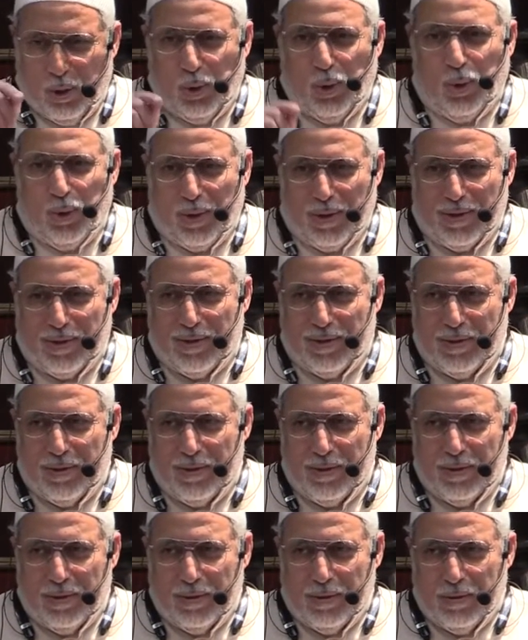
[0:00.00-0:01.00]
Lord,
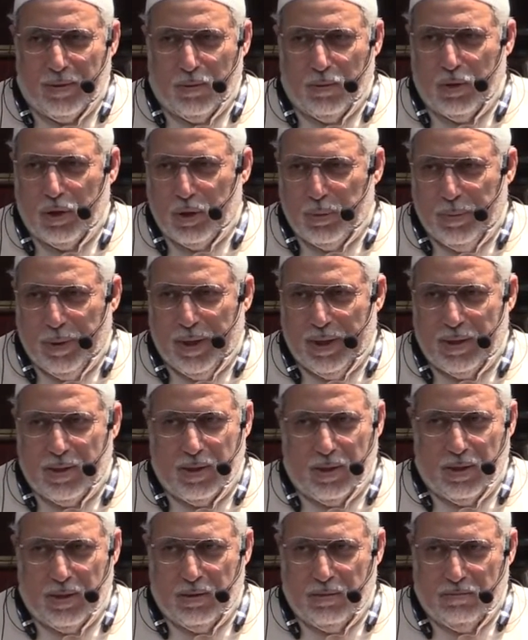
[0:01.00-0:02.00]
which
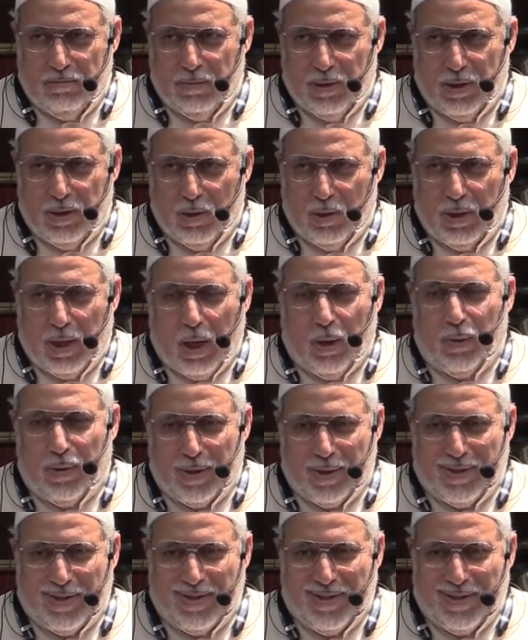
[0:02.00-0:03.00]
means it's not
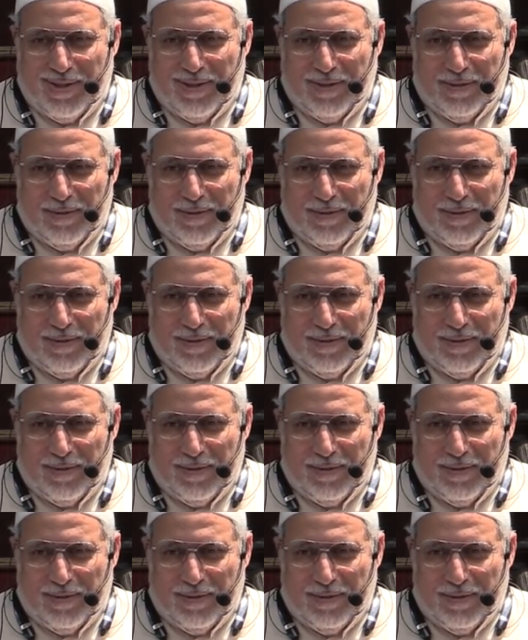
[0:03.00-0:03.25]
ours.